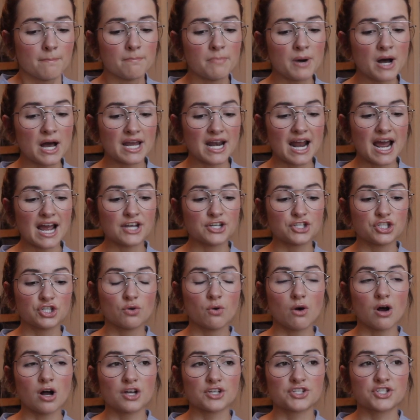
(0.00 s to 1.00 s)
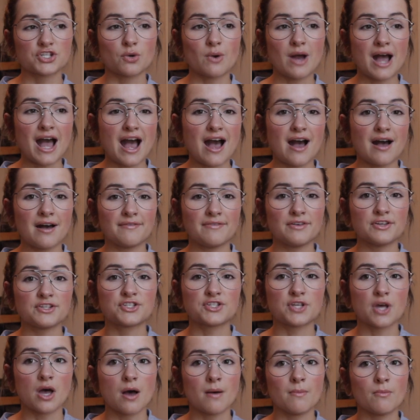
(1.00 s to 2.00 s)
But I do also have
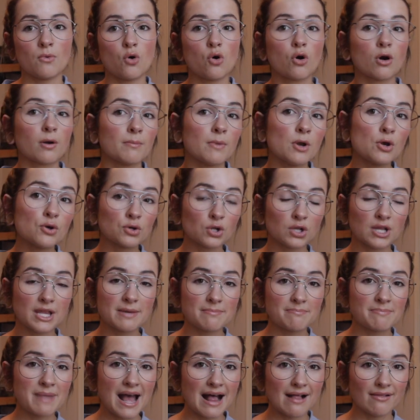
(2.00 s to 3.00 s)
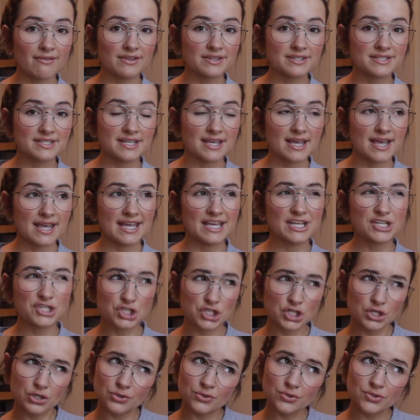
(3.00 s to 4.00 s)
some hormonal imbalance
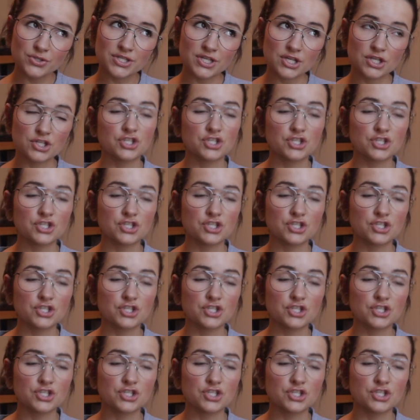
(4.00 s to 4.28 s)
issues,